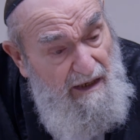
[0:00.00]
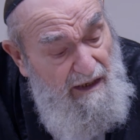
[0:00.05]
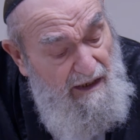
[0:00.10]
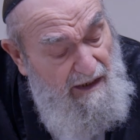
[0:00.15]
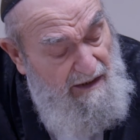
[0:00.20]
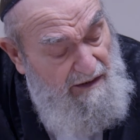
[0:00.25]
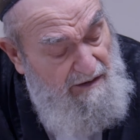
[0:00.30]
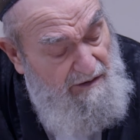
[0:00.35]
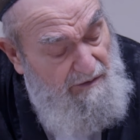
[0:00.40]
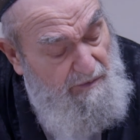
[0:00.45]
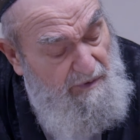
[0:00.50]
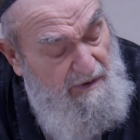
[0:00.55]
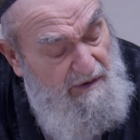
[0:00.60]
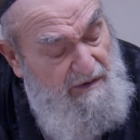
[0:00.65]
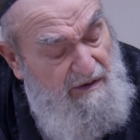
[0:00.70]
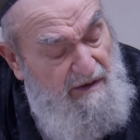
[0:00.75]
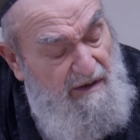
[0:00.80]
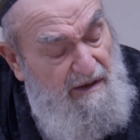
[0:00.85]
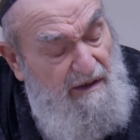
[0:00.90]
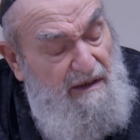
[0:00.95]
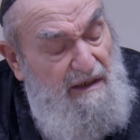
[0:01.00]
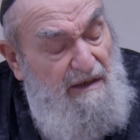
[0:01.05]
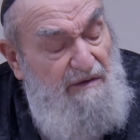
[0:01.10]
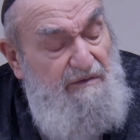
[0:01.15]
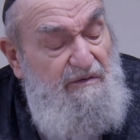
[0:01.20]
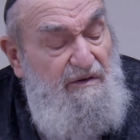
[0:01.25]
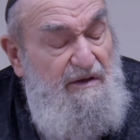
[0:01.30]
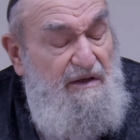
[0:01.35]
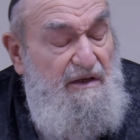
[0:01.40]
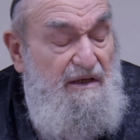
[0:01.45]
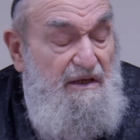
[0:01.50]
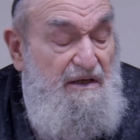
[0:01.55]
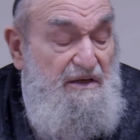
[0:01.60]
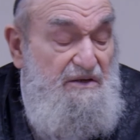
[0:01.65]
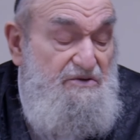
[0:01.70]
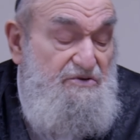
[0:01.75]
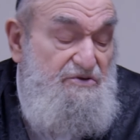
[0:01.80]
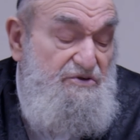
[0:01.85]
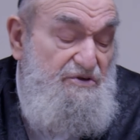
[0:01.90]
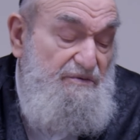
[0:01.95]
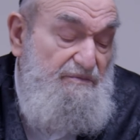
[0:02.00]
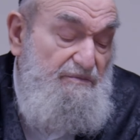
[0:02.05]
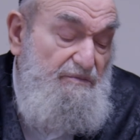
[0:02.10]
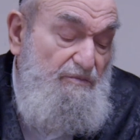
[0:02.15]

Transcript: And the real thing, I think, is